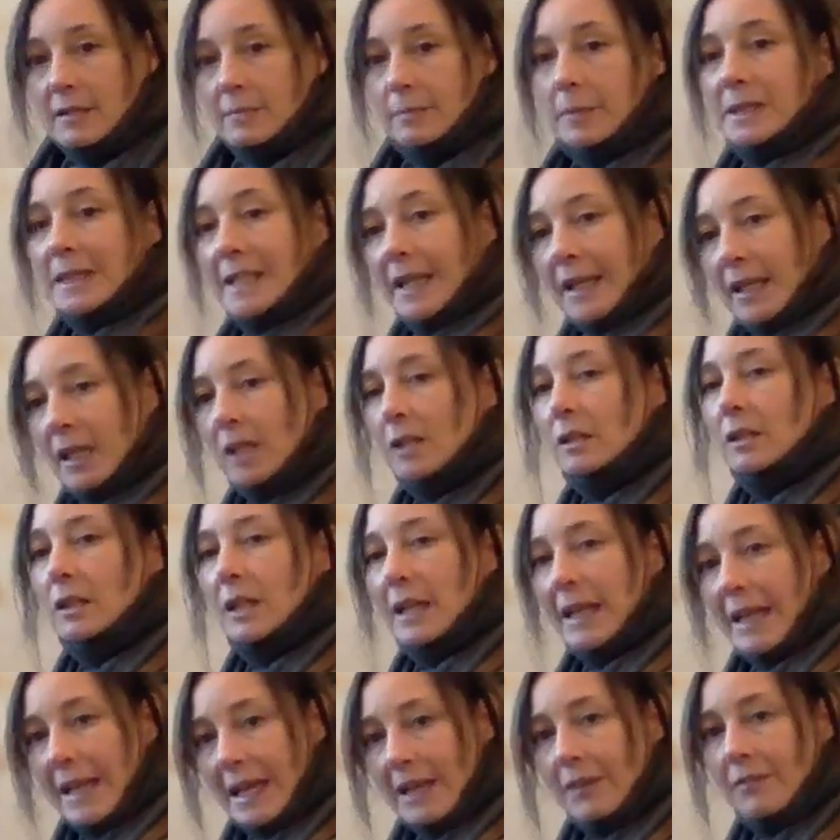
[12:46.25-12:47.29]

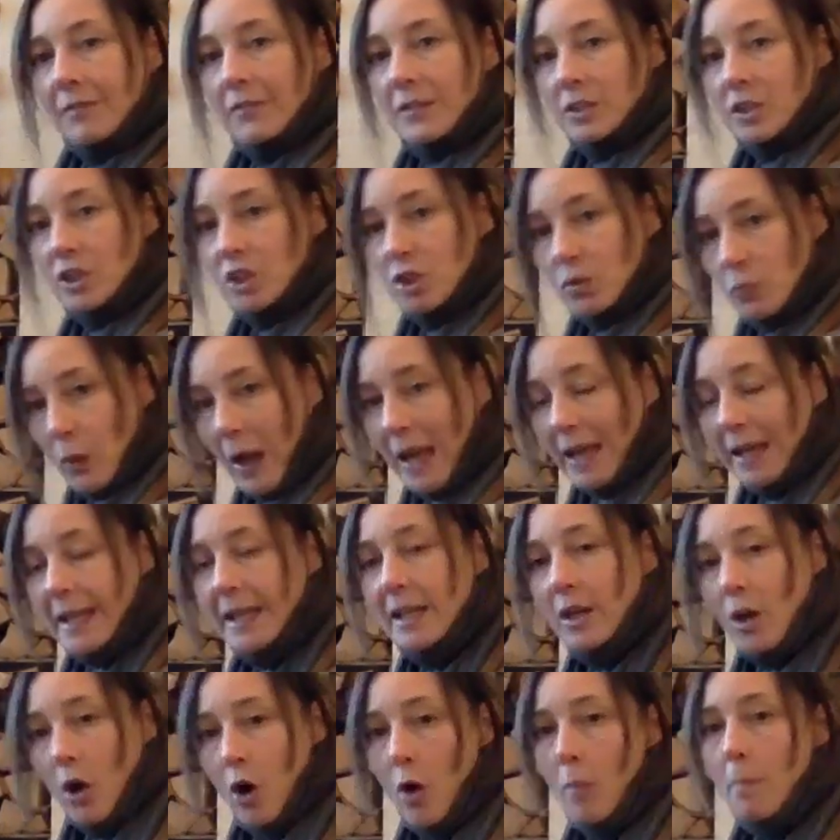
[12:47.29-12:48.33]
particularly if there's
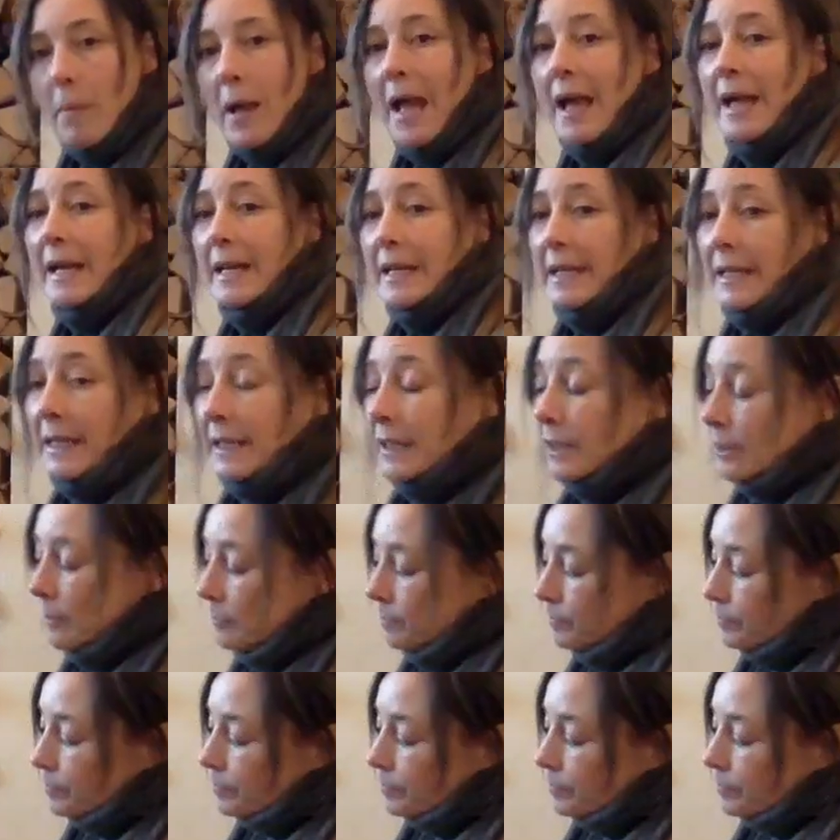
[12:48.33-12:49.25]
swelling or pain,